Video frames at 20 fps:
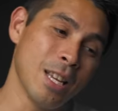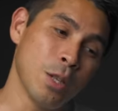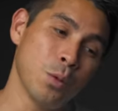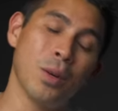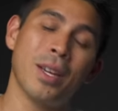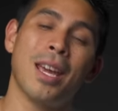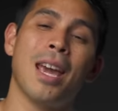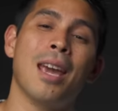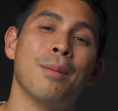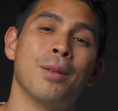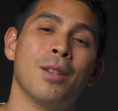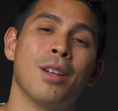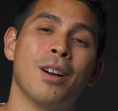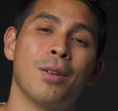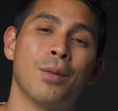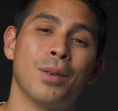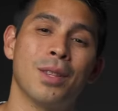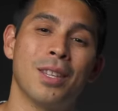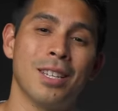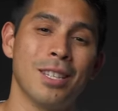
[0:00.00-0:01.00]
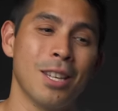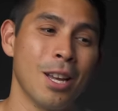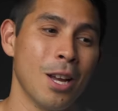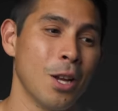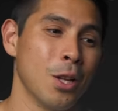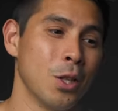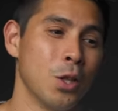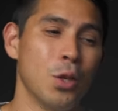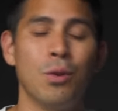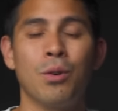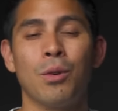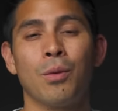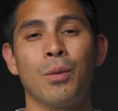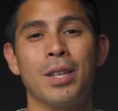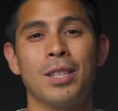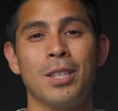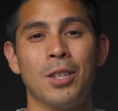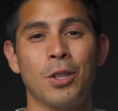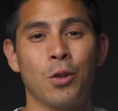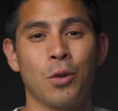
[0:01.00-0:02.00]
is what came along with us to a
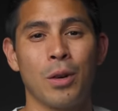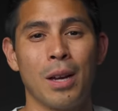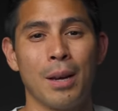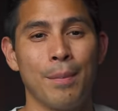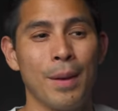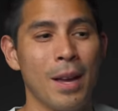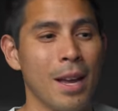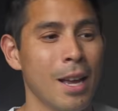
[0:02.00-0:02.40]
recent trip.